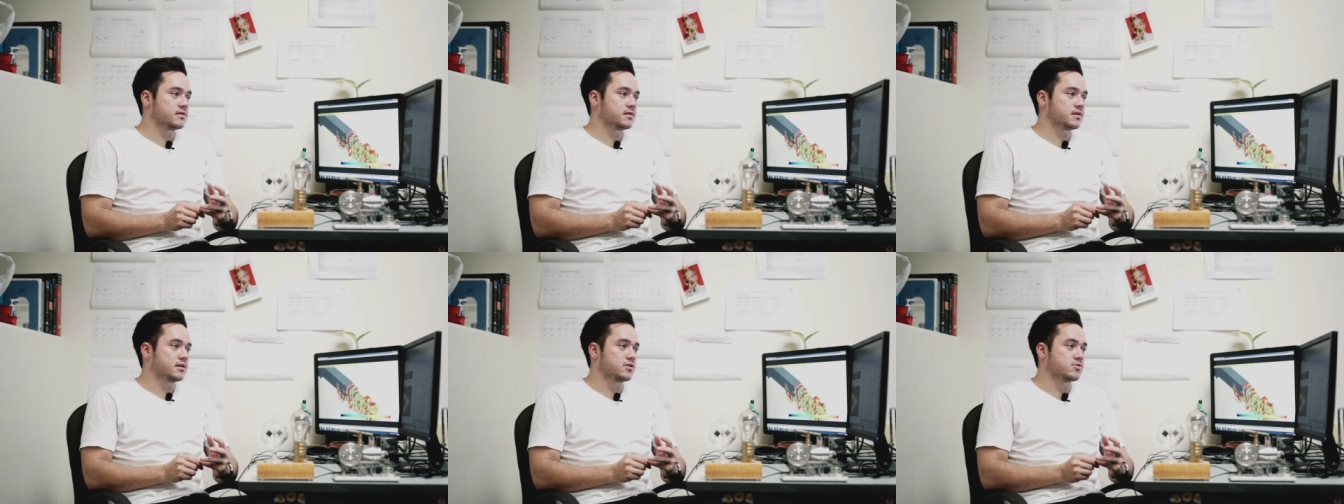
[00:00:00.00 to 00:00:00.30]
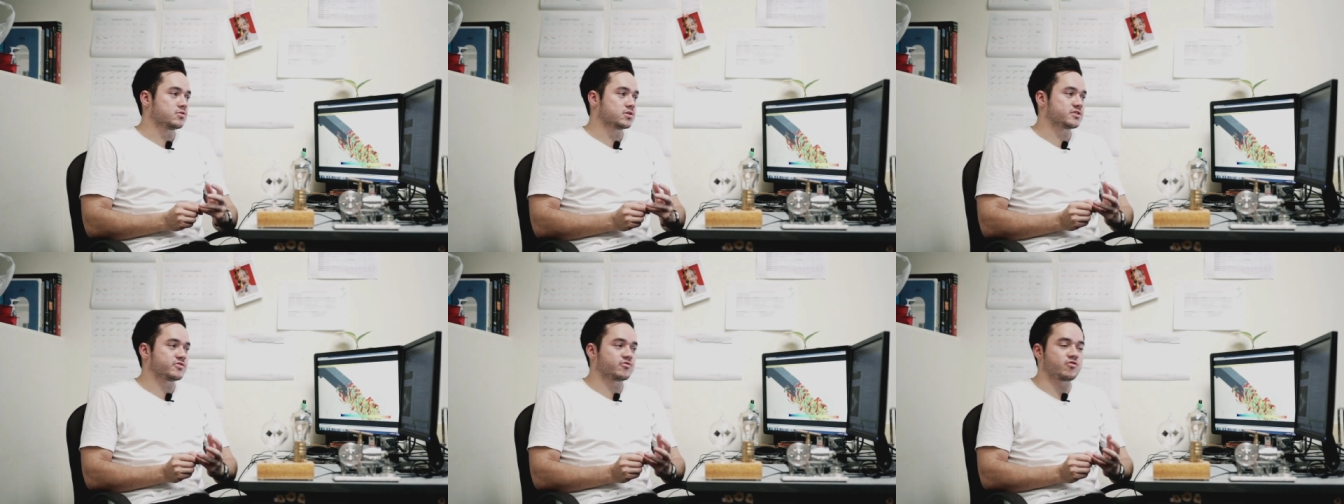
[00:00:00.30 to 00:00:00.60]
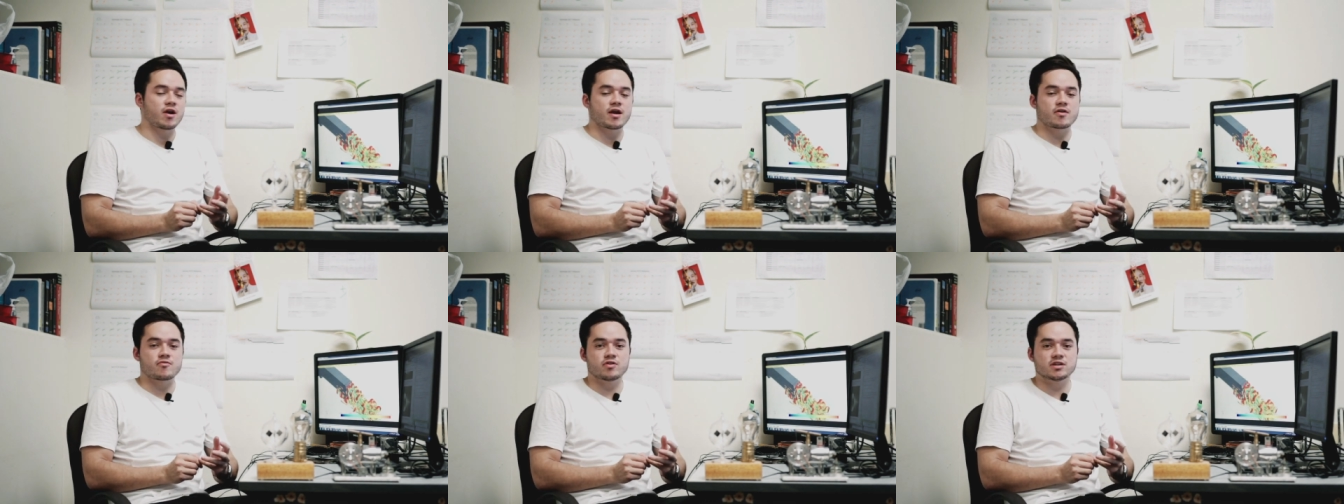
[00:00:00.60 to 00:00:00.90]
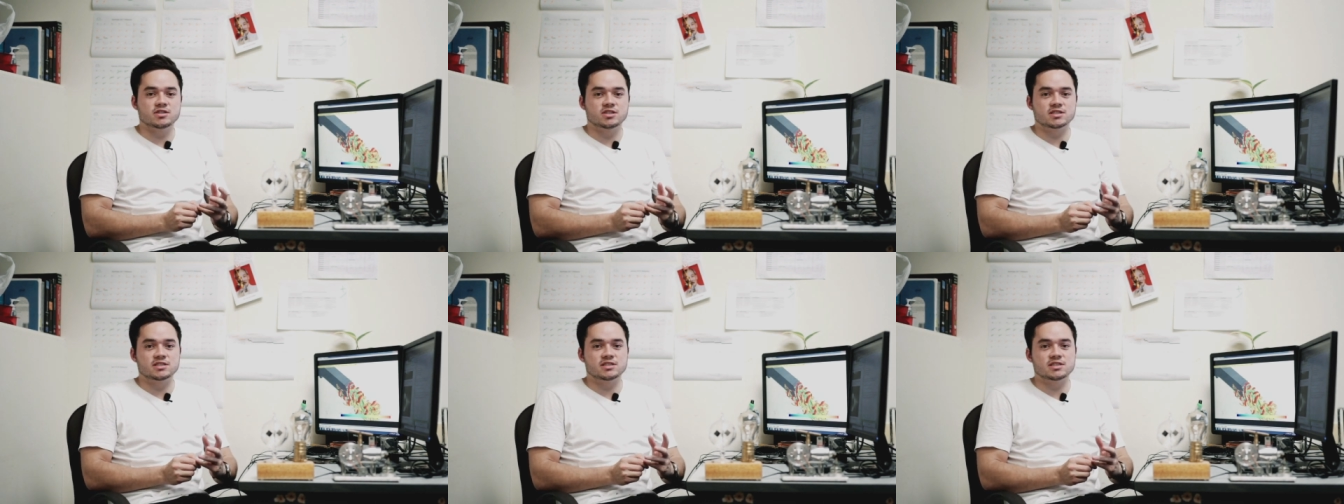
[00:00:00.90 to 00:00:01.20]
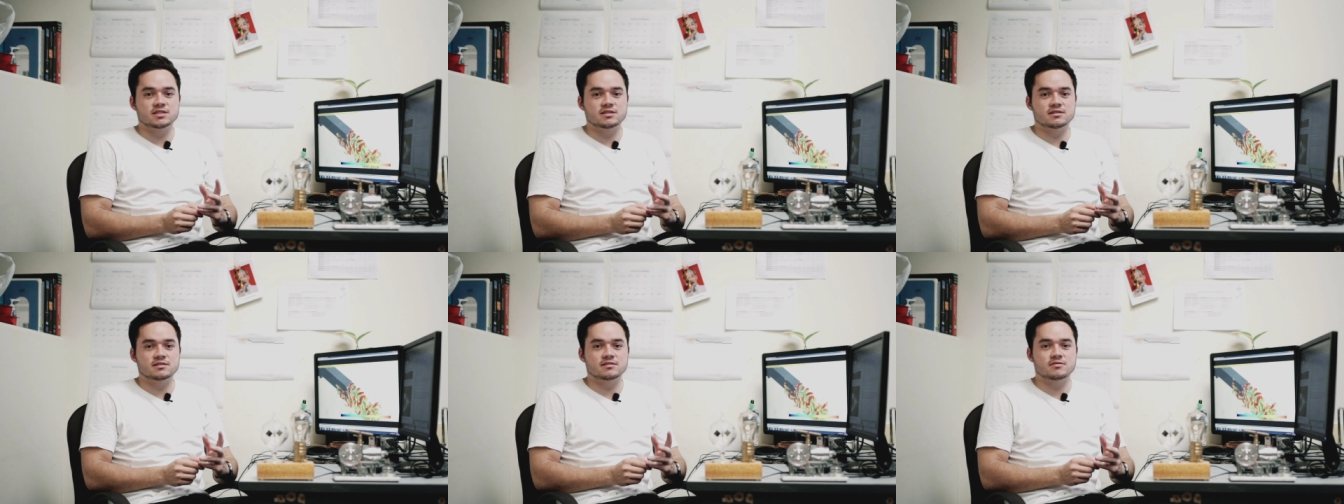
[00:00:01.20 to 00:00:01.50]
Lewis Fry
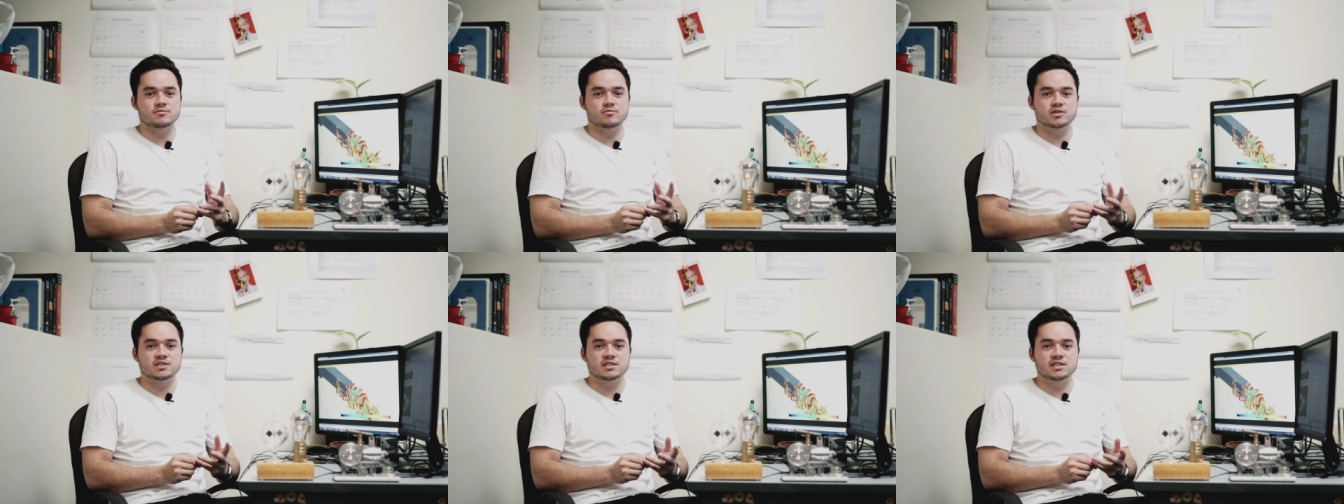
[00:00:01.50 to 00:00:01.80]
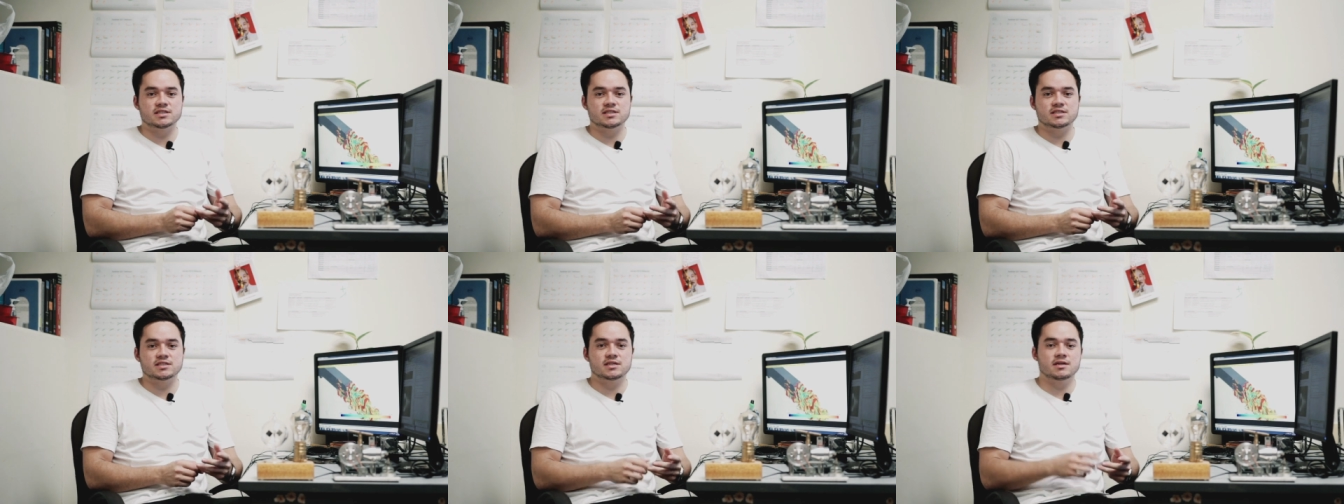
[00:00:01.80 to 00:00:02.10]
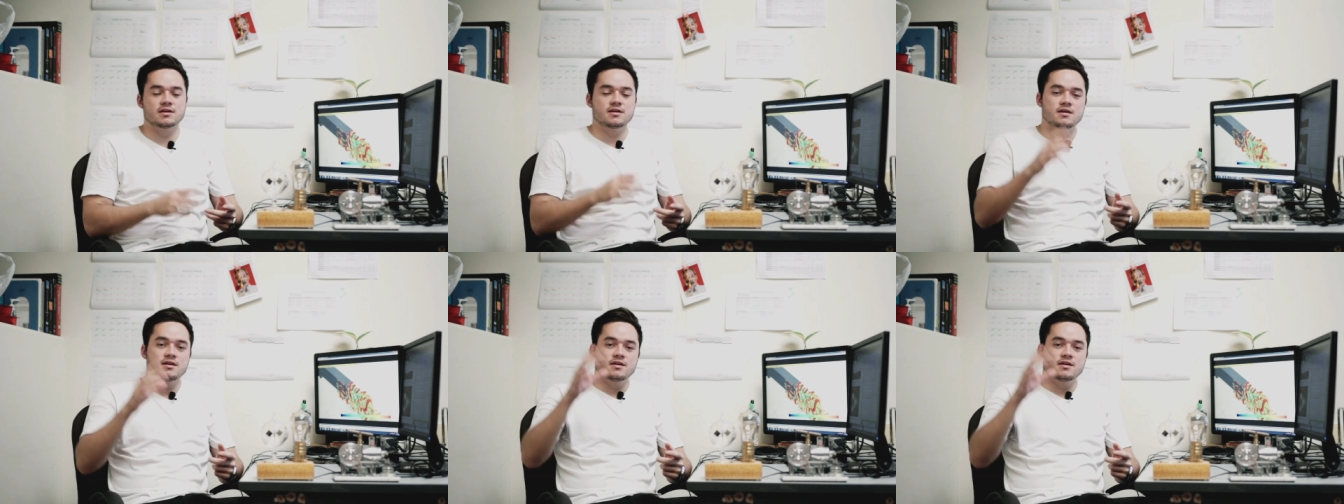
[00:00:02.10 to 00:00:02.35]
Richardson, which is